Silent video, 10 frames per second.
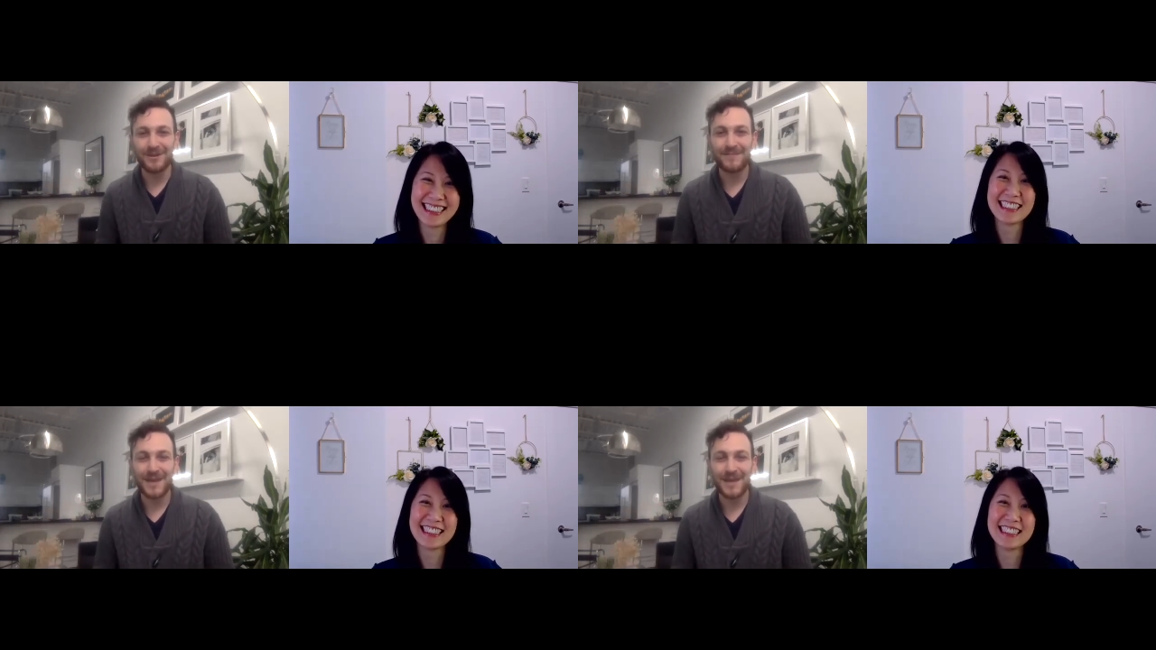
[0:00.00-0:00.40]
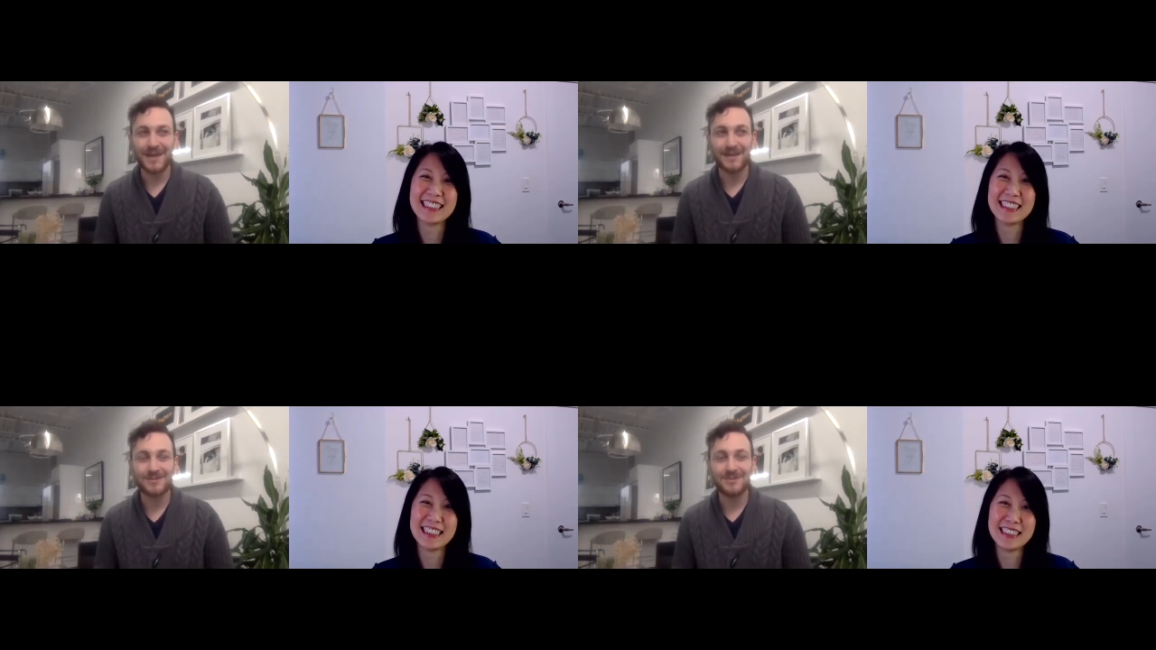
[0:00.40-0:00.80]

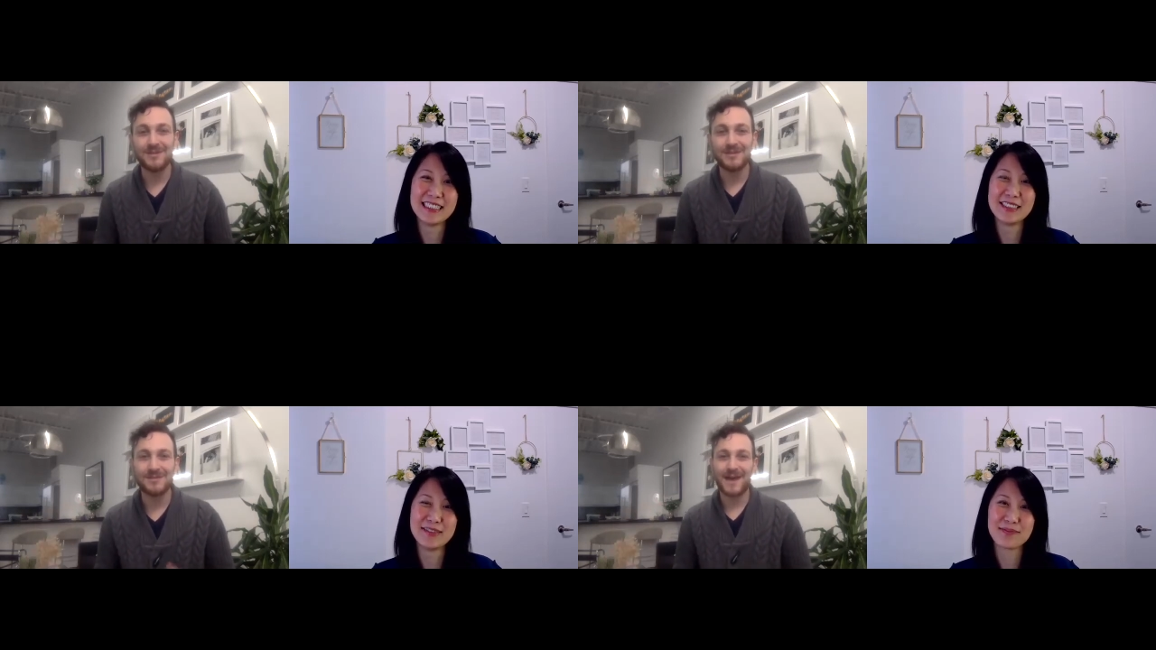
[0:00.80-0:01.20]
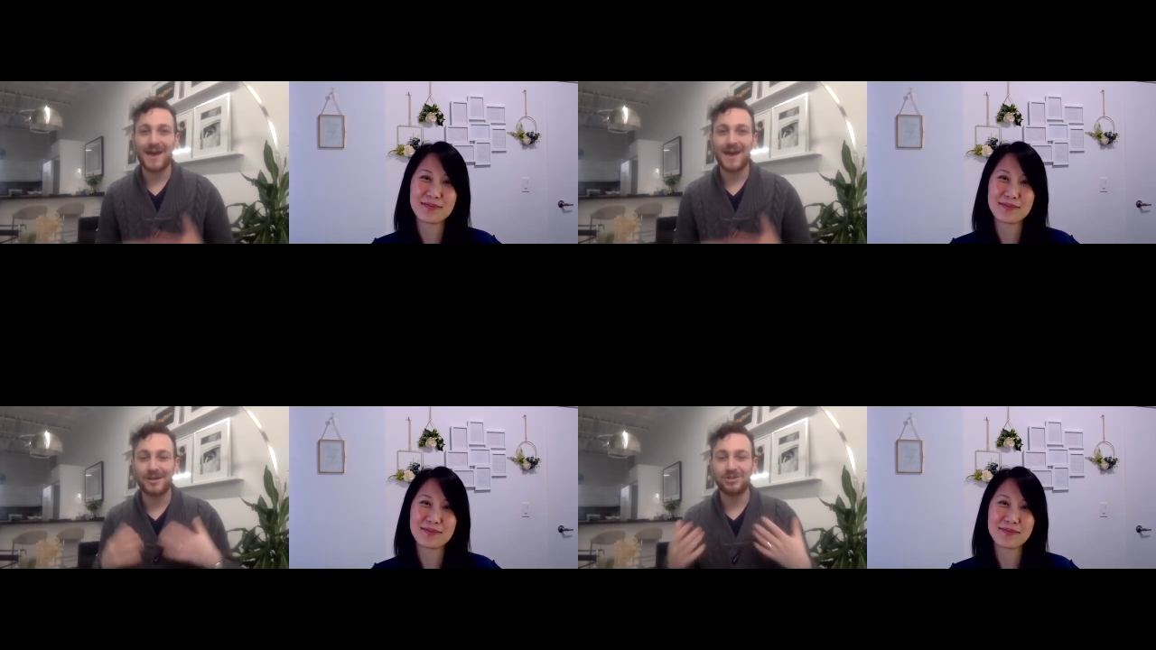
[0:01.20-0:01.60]
Speaker 1: And so you get to
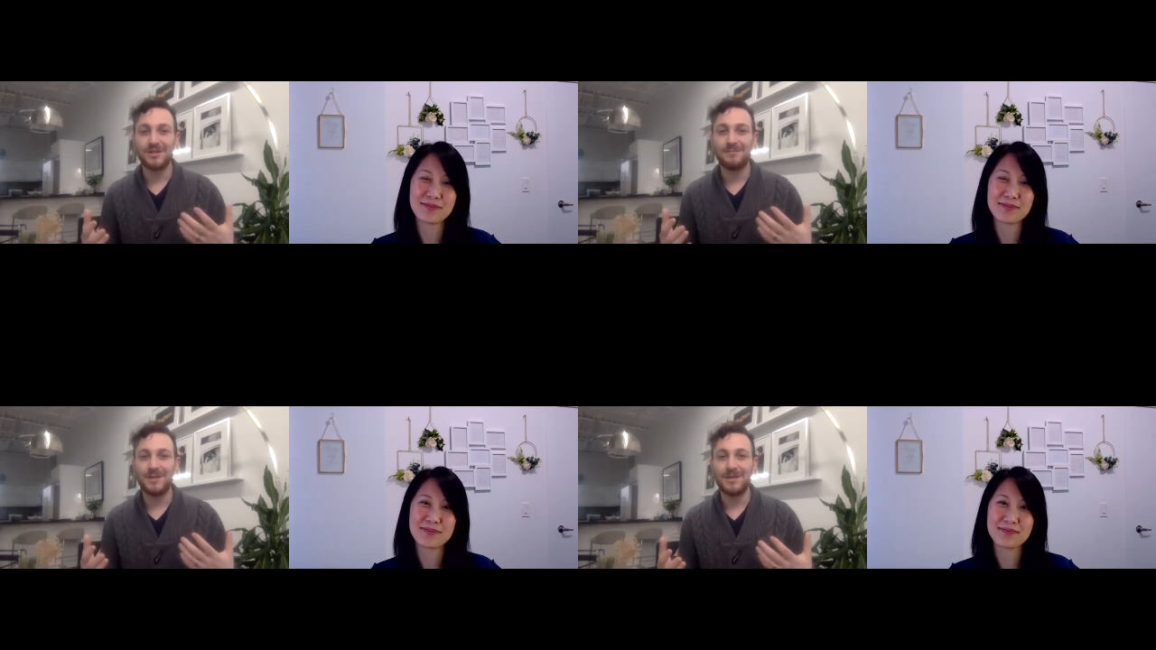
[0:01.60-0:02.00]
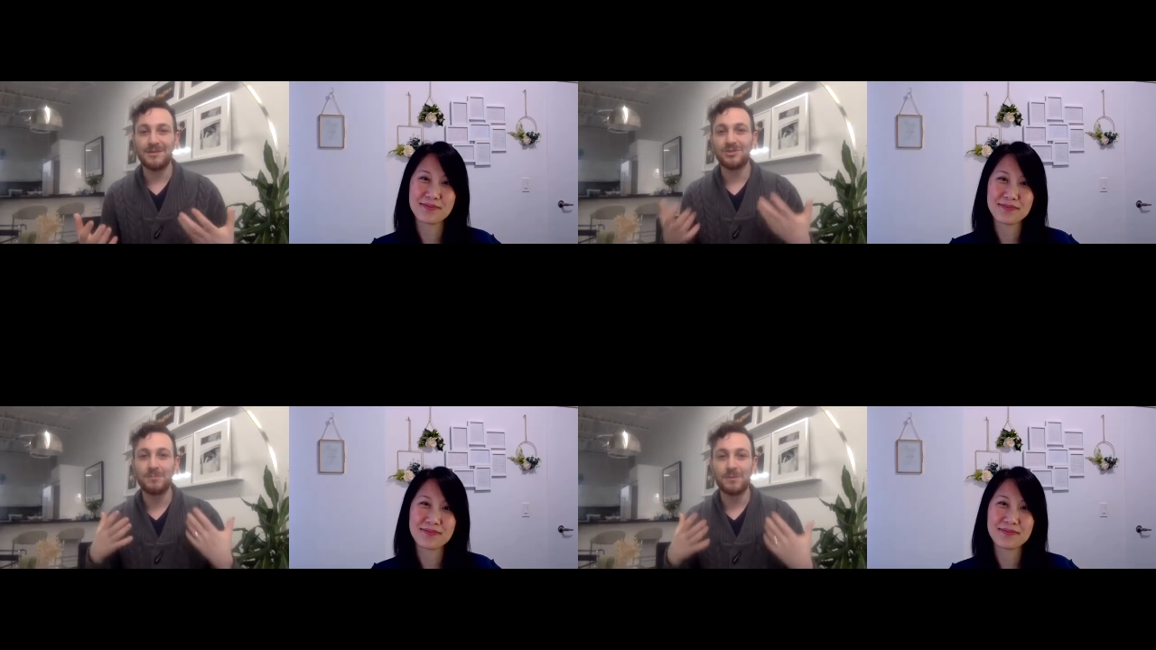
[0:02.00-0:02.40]
actually be
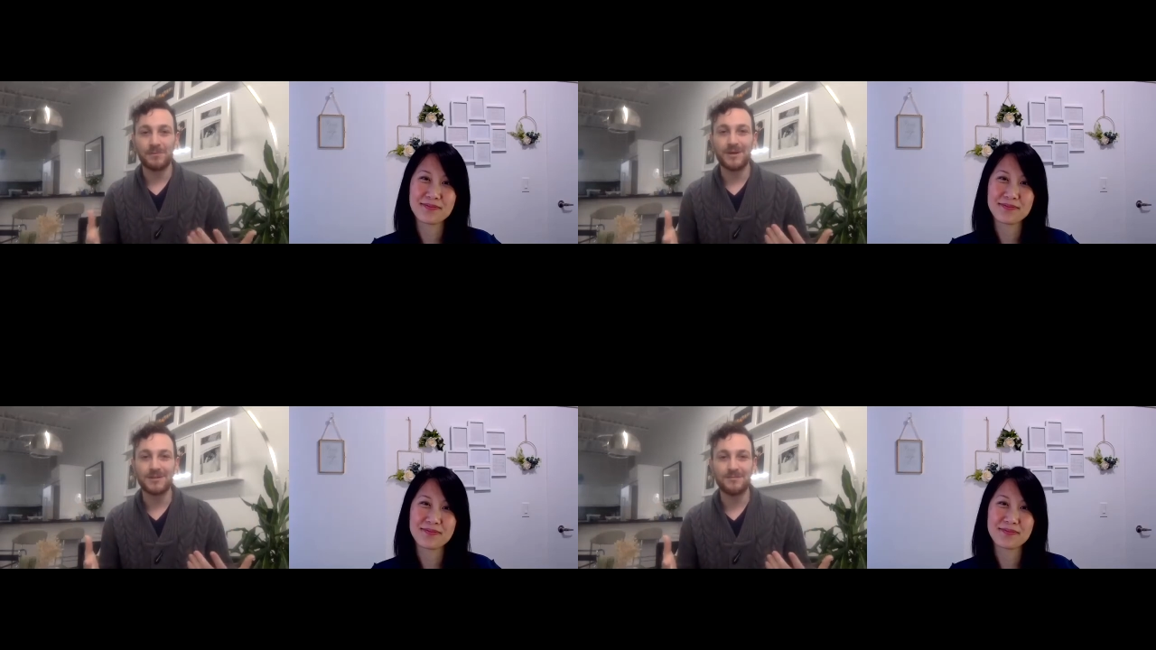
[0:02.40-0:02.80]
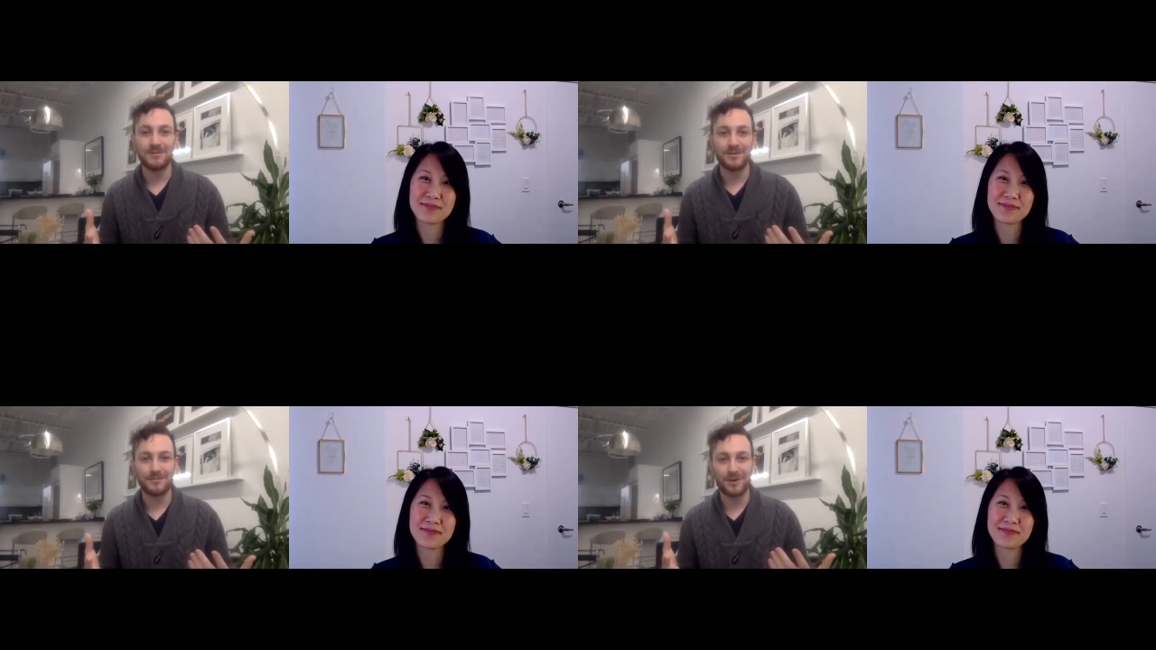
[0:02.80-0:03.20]
super present with
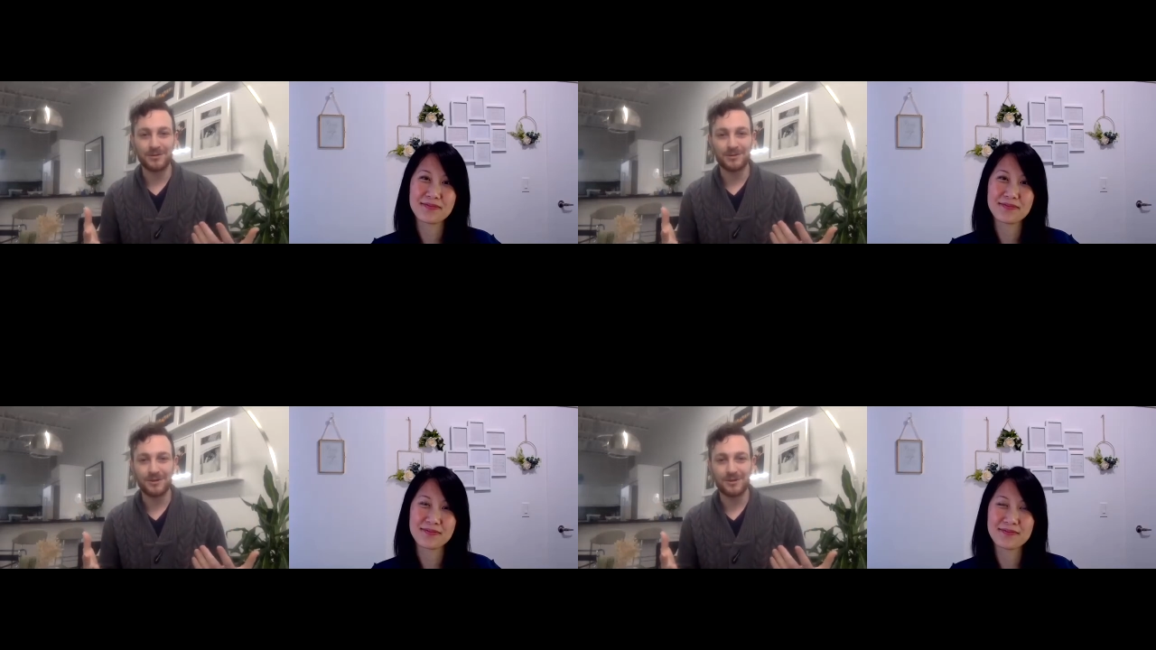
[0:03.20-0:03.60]
your partner.